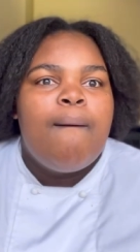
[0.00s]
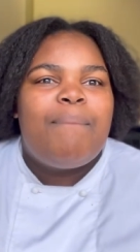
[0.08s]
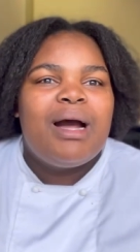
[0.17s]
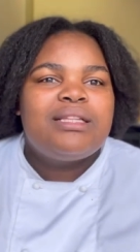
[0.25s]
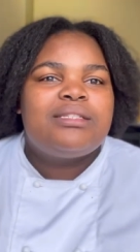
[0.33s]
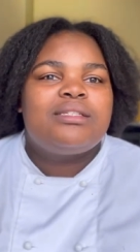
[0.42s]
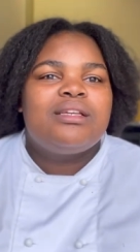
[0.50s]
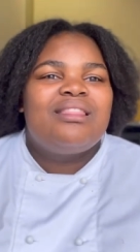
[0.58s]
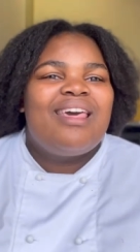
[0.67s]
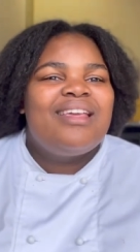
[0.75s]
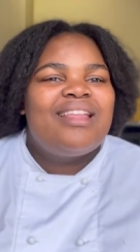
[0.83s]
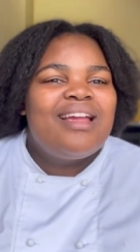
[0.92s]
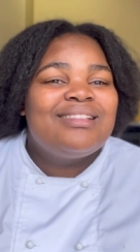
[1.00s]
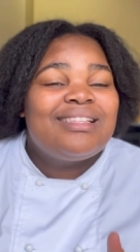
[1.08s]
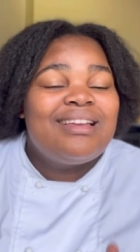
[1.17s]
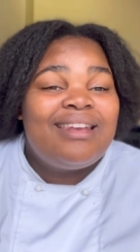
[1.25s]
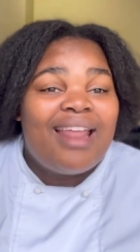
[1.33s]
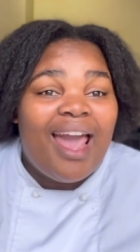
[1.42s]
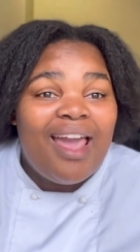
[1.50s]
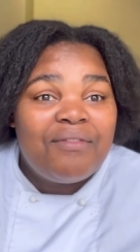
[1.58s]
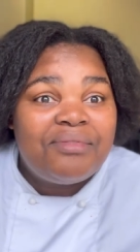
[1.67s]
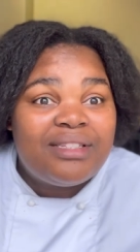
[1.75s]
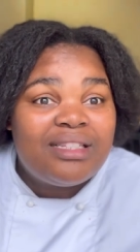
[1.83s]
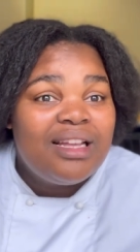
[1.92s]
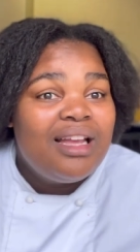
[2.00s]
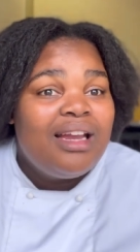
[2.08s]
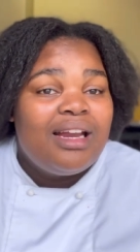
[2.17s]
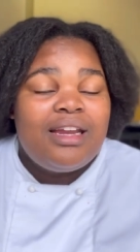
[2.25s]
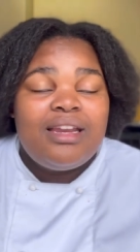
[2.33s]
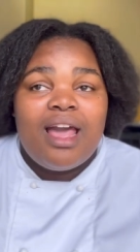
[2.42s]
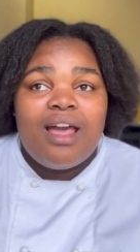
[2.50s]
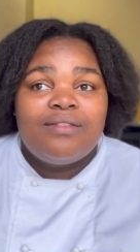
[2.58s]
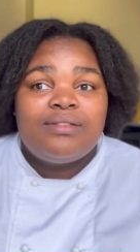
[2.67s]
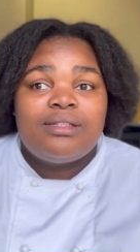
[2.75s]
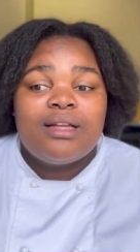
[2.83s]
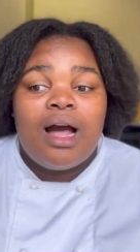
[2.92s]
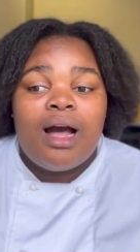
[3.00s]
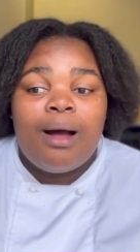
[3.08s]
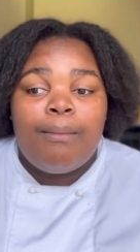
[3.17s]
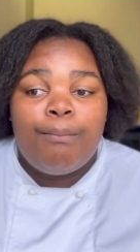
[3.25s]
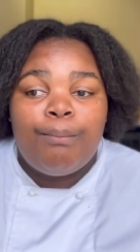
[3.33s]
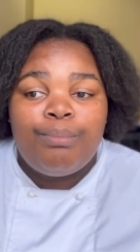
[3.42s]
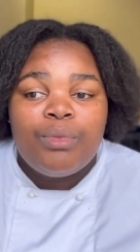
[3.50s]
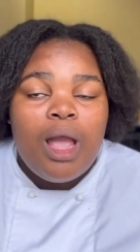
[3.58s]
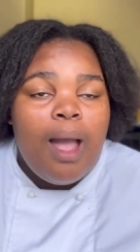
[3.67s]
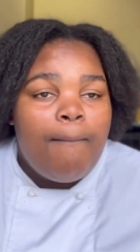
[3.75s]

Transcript: but it has knives it has um,